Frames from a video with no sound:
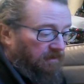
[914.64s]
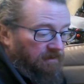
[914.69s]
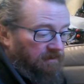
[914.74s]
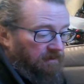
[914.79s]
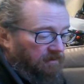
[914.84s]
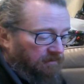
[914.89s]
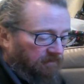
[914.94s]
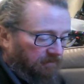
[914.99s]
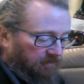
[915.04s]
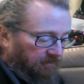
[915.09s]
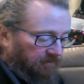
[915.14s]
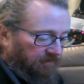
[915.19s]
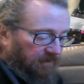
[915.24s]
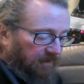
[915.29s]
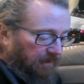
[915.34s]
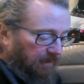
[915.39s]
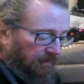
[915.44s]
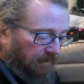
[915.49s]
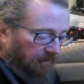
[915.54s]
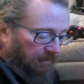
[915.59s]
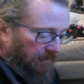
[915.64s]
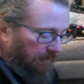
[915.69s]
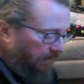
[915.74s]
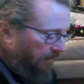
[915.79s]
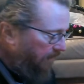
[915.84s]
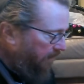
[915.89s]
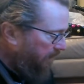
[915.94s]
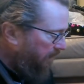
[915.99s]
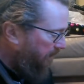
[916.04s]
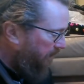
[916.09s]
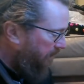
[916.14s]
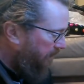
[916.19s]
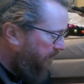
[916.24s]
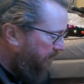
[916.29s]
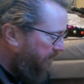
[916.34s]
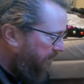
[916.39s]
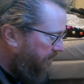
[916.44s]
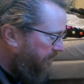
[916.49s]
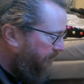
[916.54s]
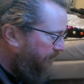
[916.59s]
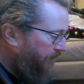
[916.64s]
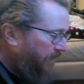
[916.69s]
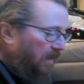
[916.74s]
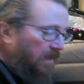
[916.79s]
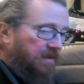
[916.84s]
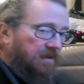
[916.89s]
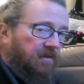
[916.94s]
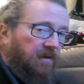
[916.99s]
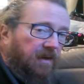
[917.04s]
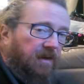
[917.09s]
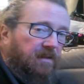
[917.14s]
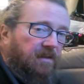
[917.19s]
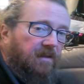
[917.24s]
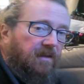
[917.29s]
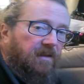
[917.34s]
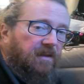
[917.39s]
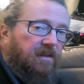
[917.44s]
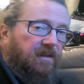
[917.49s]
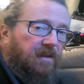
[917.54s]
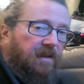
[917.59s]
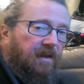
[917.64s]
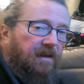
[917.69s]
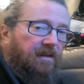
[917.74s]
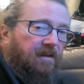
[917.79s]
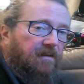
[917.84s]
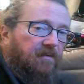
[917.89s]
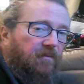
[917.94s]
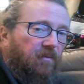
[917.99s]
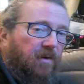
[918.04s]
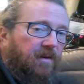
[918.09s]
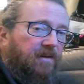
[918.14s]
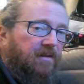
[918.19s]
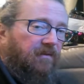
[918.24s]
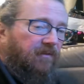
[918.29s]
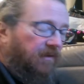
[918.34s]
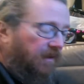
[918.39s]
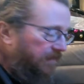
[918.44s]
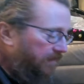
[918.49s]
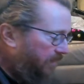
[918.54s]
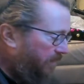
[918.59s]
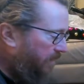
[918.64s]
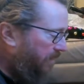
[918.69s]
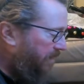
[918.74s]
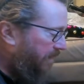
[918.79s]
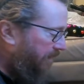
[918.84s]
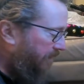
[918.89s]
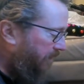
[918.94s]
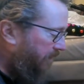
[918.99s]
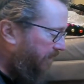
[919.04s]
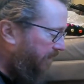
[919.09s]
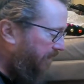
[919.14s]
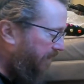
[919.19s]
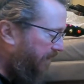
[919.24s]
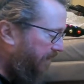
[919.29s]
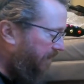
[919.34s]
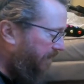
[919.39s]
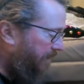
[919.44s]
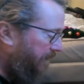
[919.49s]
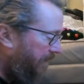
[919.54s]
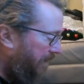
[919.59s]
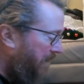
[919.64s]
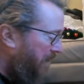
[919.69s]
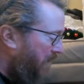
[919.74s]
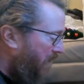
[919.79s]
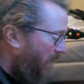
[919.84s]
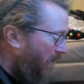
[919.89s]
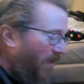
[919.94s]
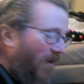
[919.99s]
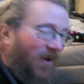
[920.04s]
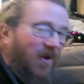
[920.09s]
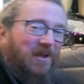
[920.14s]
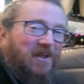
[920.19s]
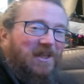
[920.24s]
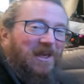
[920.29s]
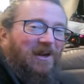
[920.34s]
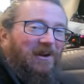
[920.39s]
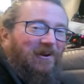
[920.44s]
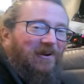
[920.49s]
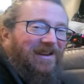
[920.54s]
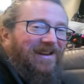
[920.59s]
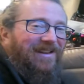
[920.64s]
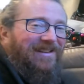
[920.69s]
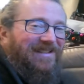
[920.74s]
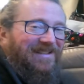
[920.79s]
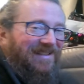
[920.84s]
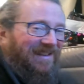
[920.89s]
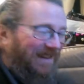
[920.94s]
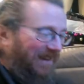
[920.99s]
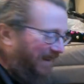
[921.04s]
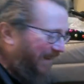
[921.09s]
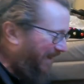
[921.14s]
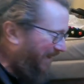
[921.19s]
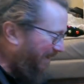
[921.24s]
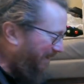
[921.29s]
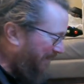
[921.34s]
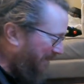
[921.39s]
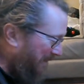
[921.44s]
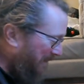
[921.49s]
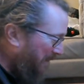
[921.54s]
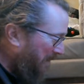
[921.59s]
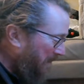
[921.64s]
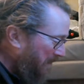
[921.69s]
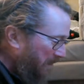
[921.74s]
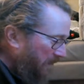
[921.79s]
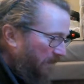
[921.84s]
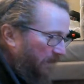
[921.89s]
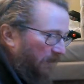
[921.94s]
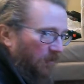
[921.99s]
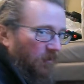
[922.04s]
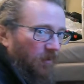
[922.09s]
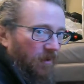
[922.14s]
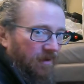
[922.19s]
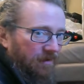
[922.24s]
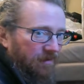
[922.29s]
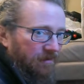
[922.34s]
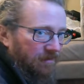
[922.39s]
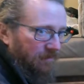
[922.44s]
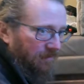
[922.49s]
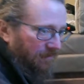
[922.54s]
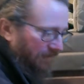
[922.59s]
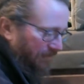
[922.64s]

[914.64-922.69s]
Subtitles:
it's still fine. Yeah. So I guess on a scale of 1 to 5 screwdrivers, this also gets a 1